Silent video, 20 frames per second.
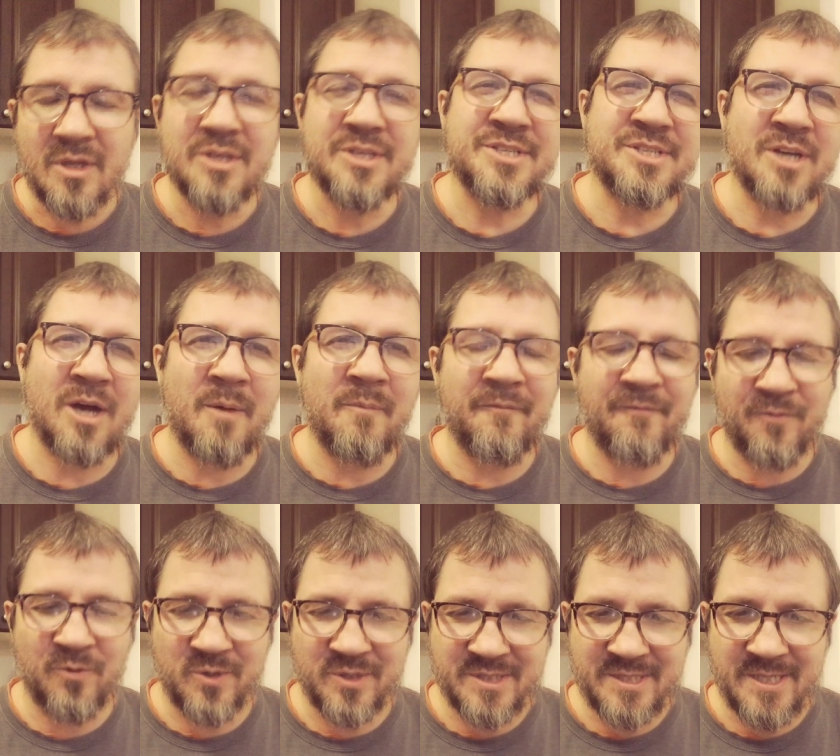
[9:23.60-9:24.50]
Psalm
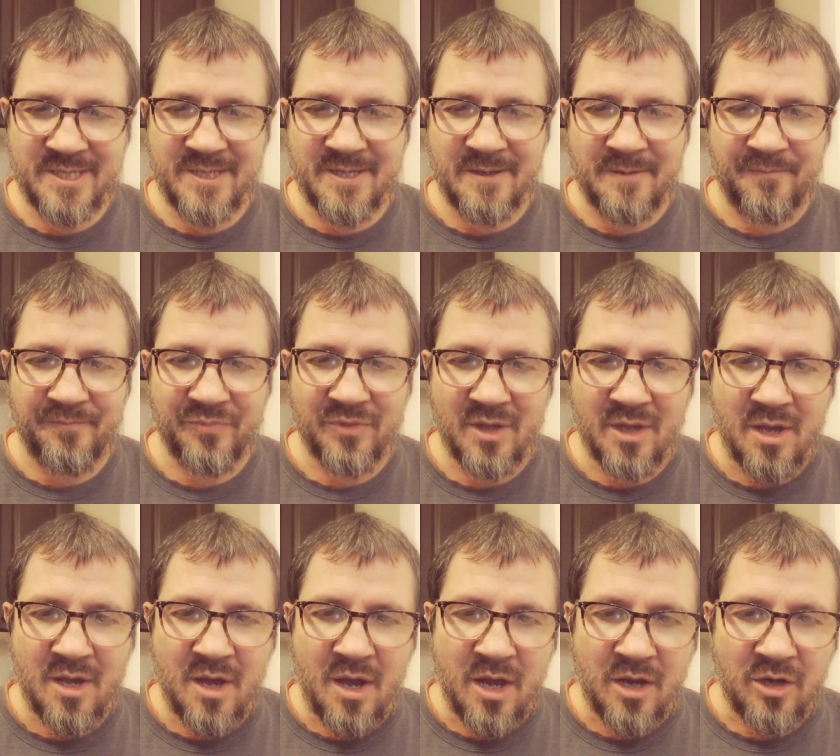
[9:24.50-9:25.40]
14
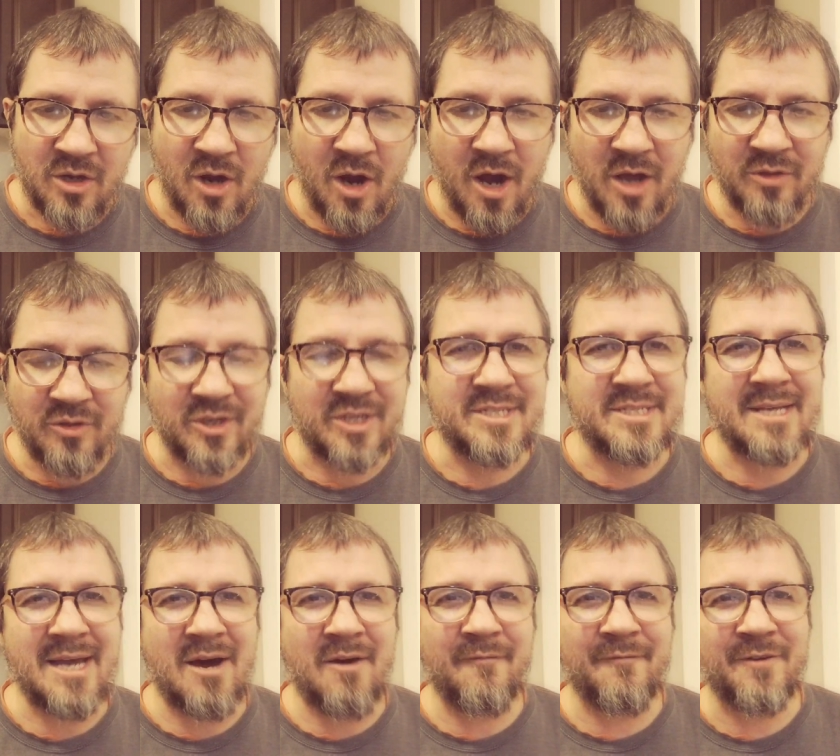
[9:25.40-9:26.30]
God looks
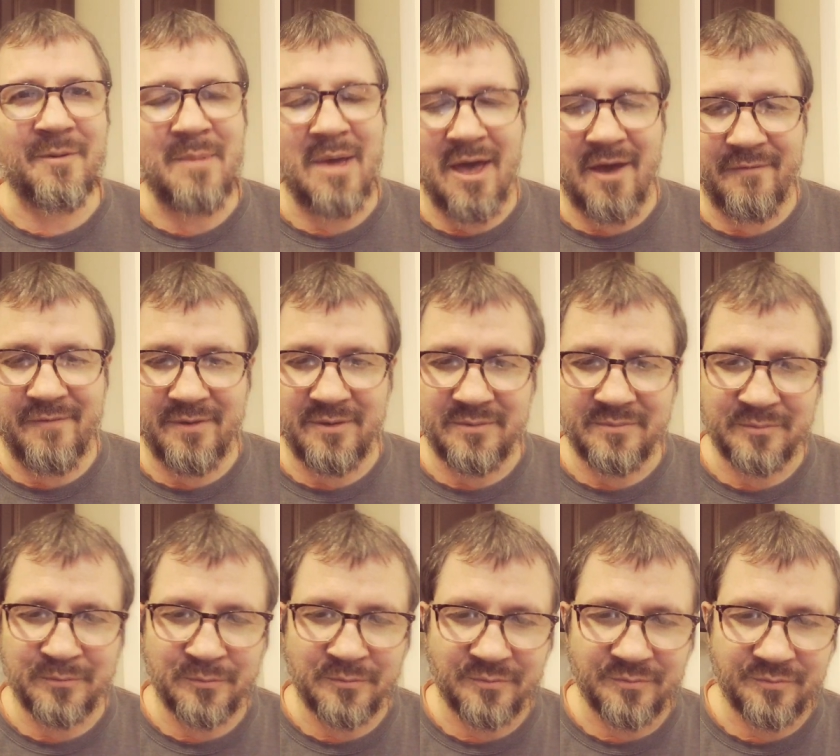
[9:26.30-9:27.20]
down from heaven
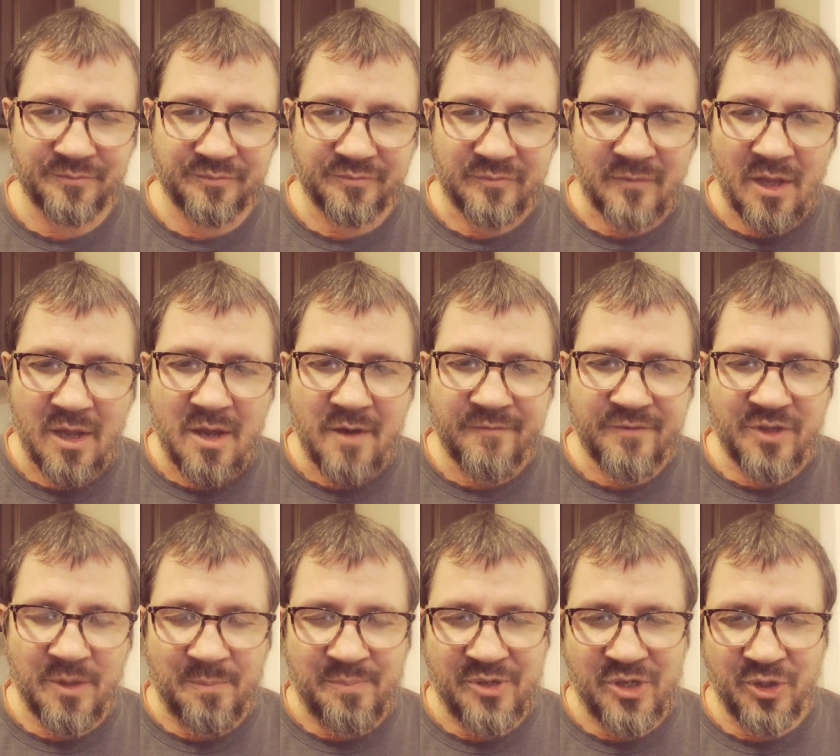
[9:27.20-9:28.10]

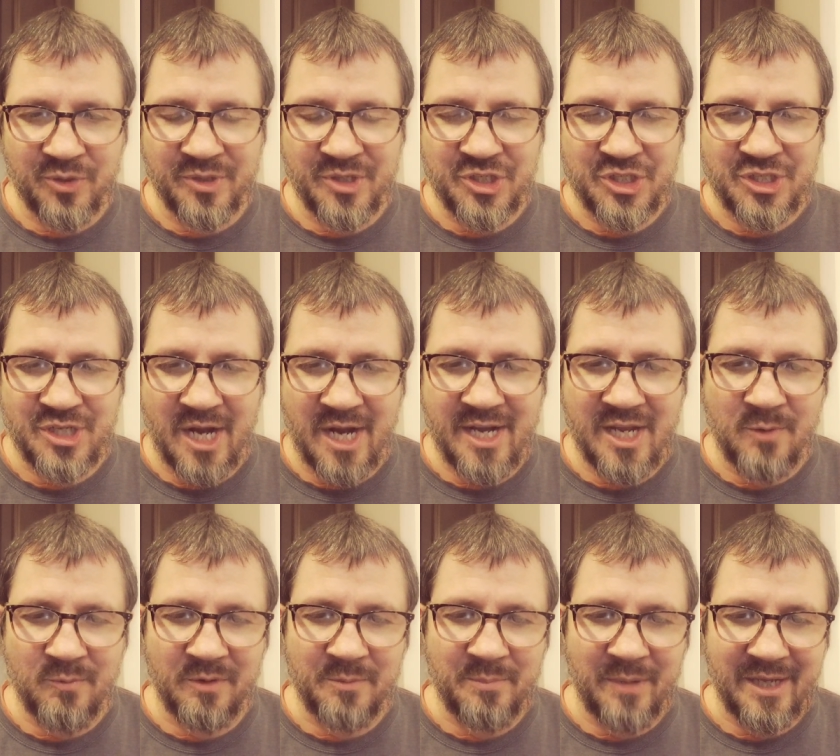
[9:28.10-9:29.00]
for the pure and
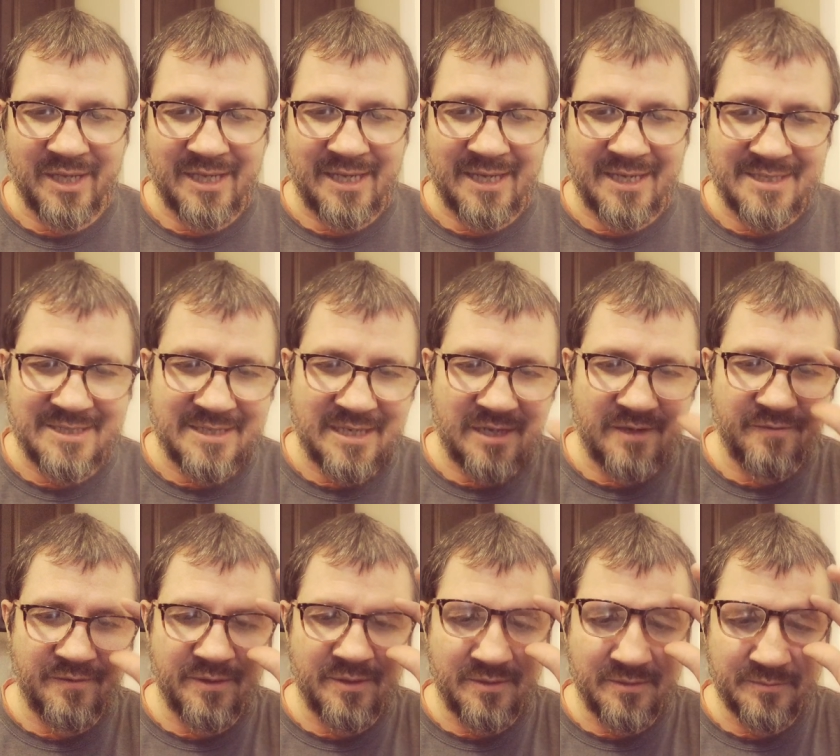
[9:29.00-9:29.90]
shining one by King
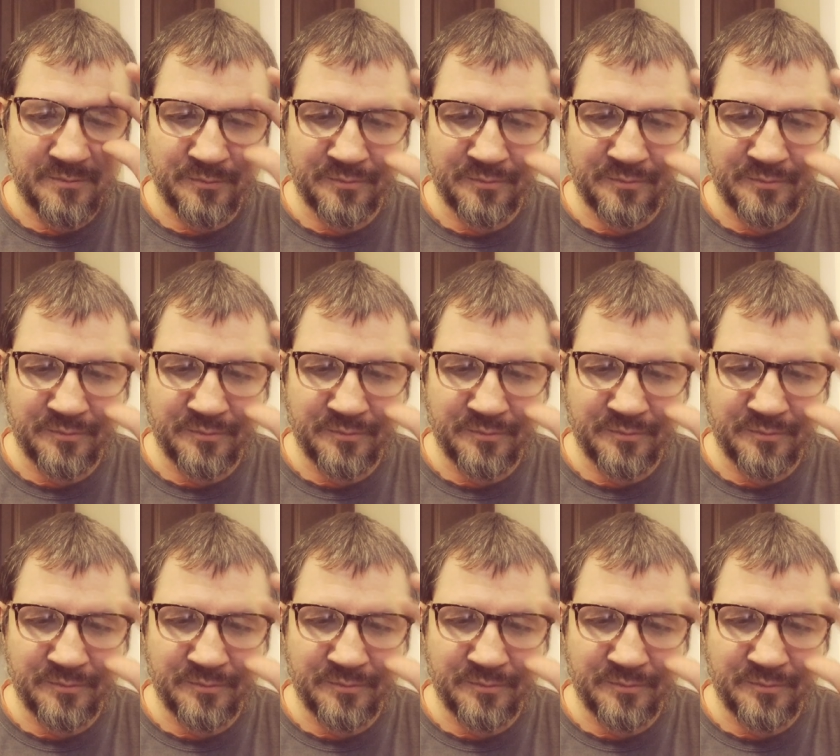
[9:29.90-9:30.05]
David.